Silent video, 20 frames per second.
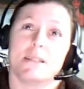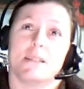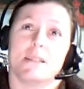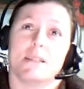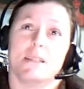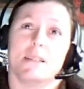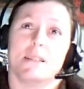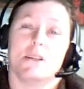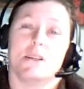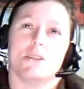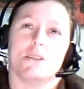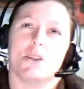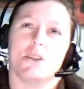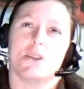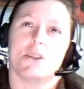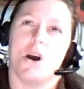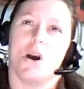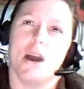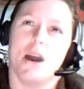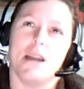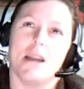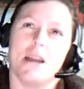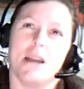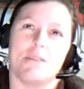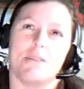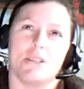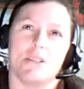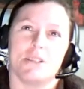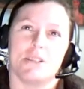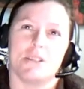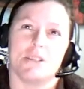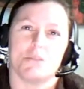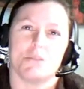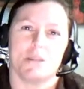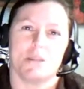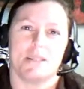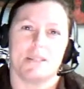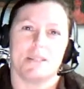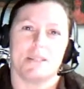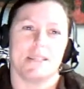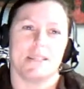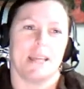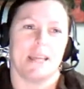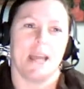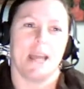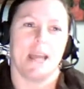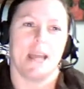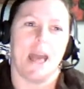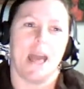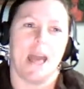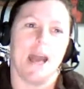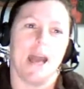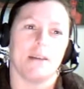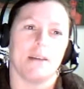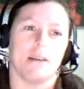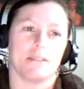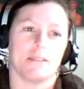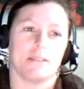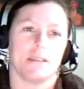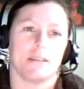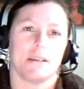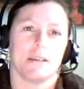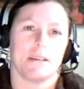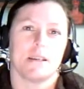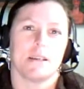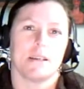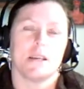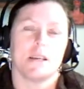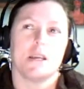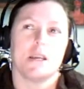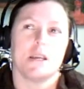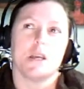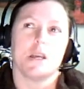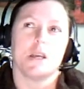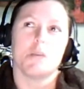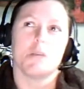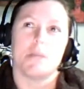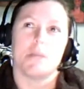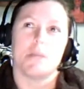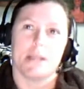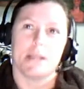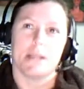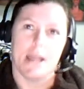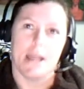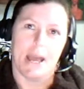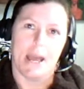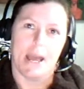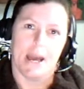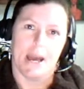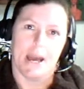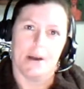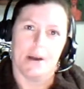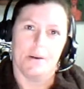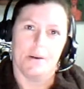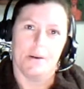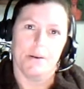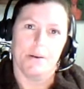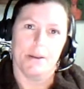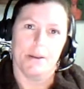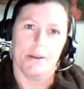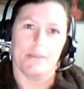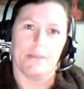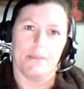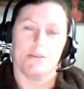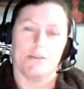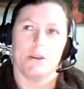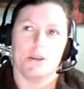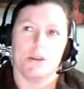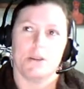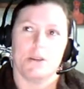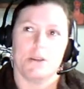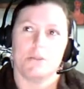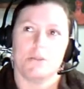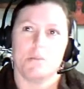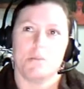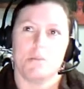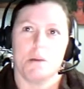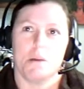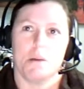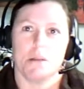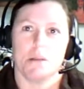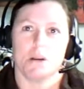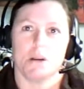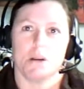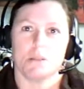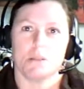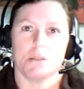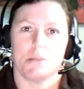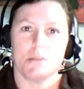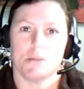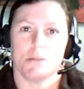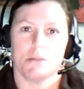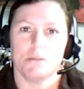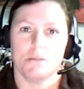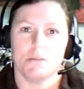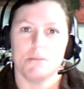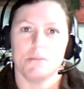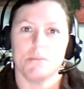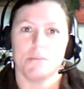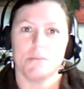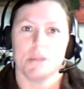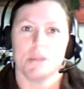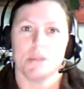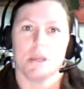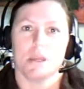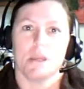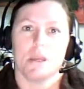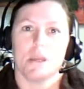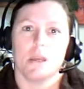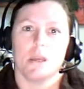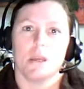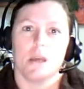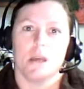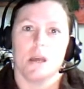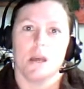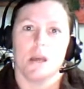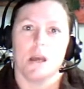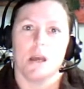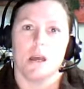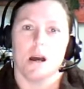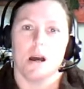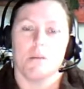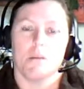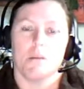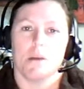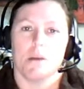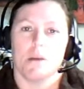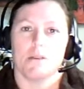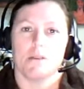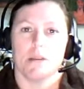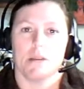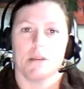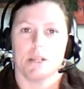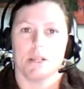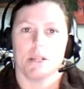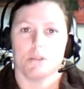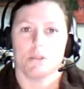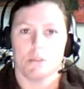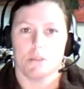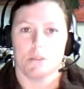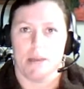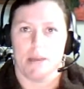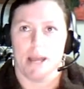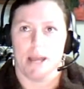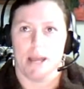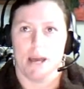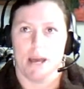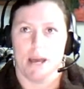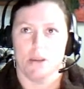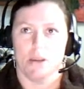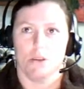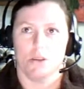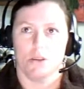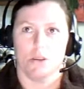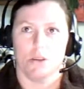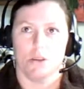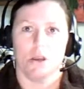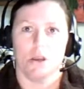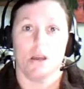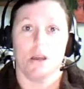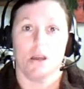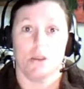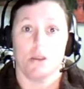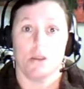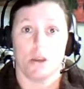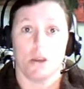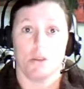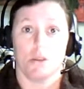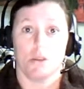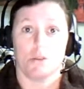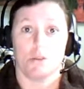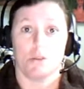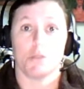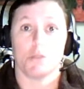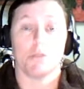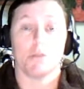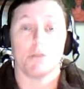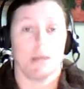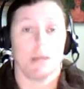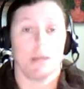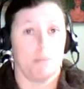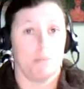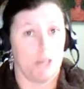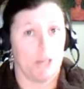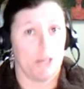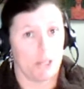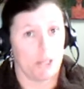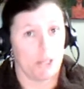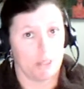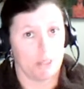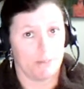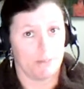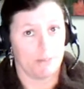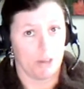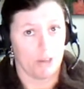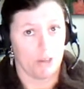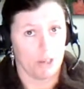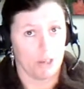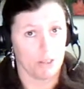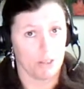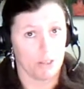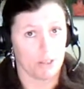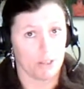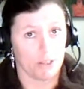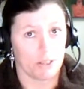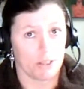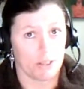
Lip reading: You got tired of it. You just wanted to get out. But now, if you go to a public hospital, I've already talked about how you go to pre-admissions first,